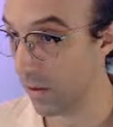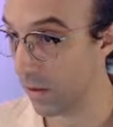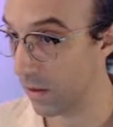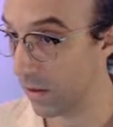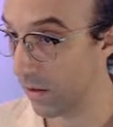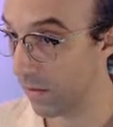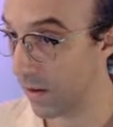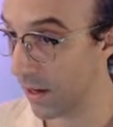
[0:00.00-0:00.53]
The
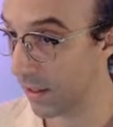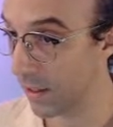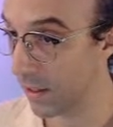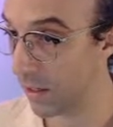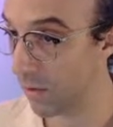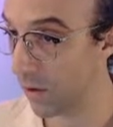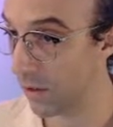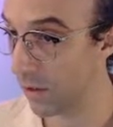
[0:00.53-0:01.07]
effect is
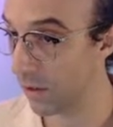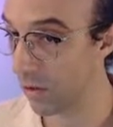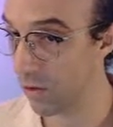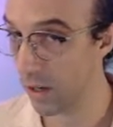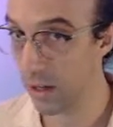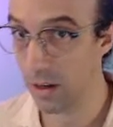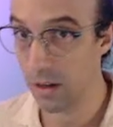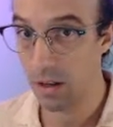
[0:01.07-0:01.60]
I want to
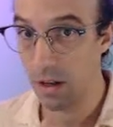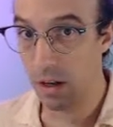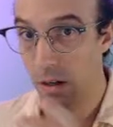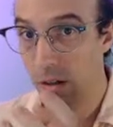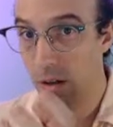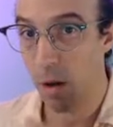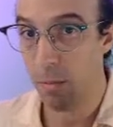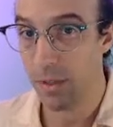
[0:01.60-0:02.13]
create a
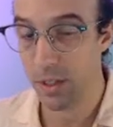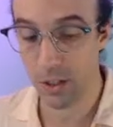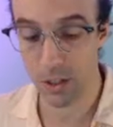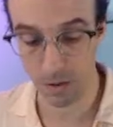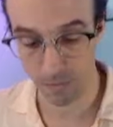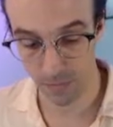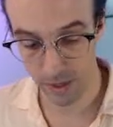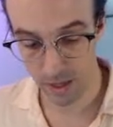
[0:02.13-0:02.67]
composition.
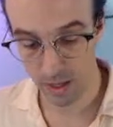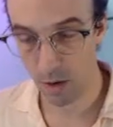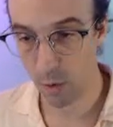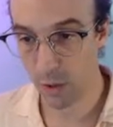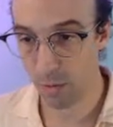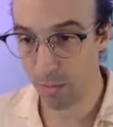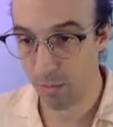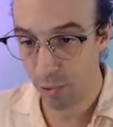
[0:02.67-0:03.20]
I want
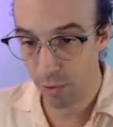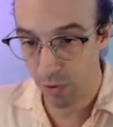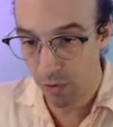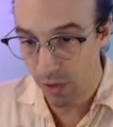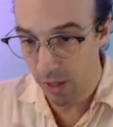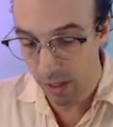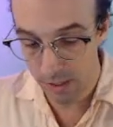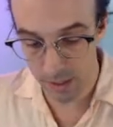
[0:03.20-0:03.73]
to put
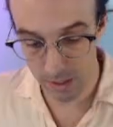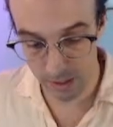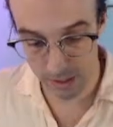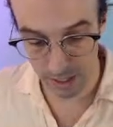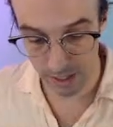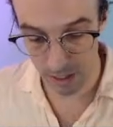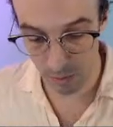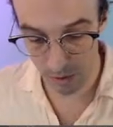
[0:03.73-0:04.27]
things inside.
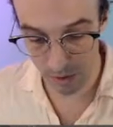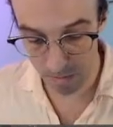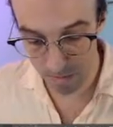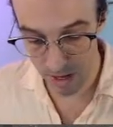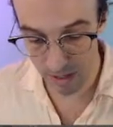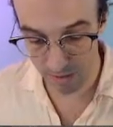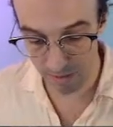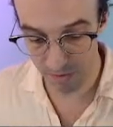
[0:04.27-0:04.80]
I want to
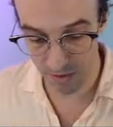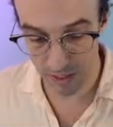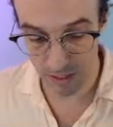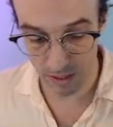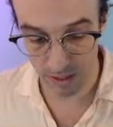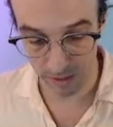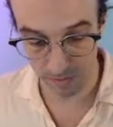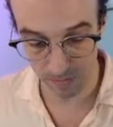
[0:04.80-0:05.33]
make a
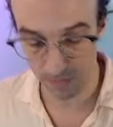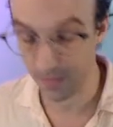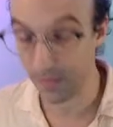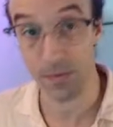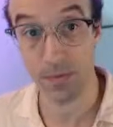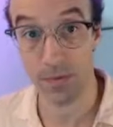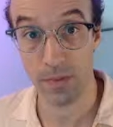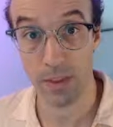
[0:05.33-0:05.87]
feeling.
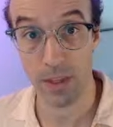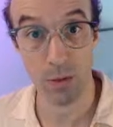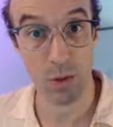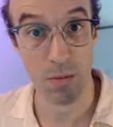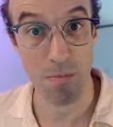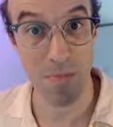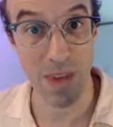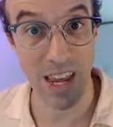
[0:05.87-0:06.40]
I want to
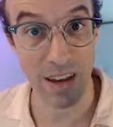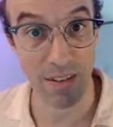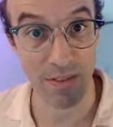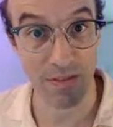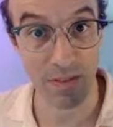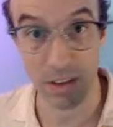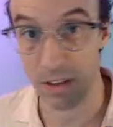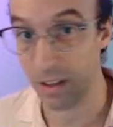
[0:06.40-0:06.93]
make a
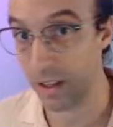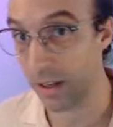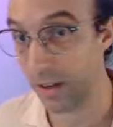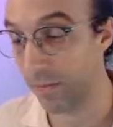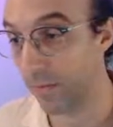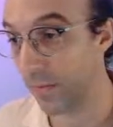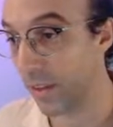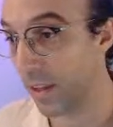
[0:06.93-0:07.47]
feeling,
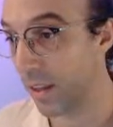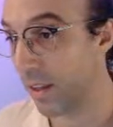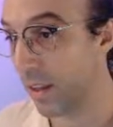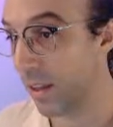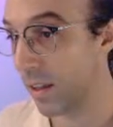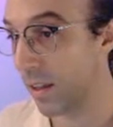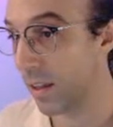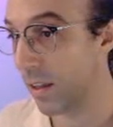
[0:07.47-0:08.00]

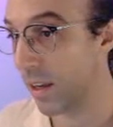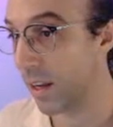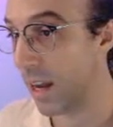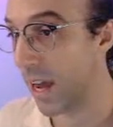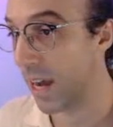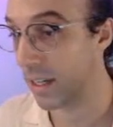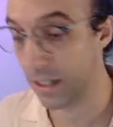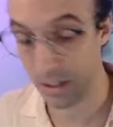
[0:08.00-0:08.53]
an
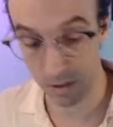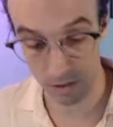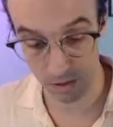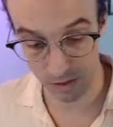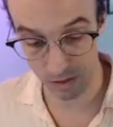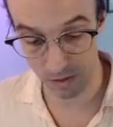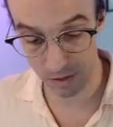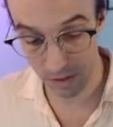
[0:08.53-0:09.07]
ideal.
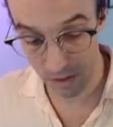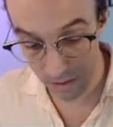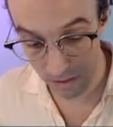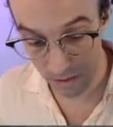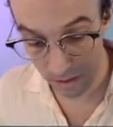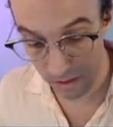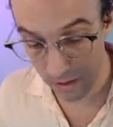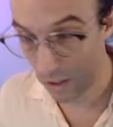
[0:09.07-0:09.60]
So
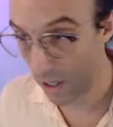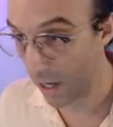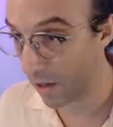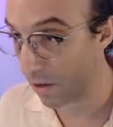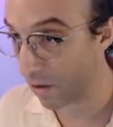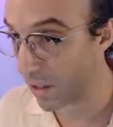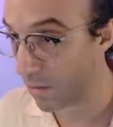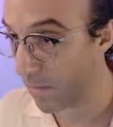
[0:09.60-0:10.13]
it's gentle.
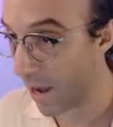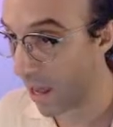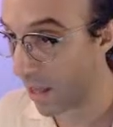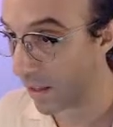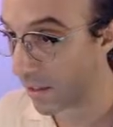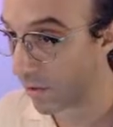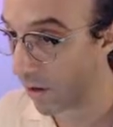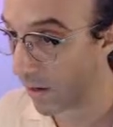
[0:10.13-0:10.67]
It's a
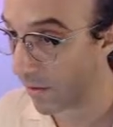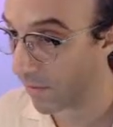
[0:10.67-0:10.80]
balance, right?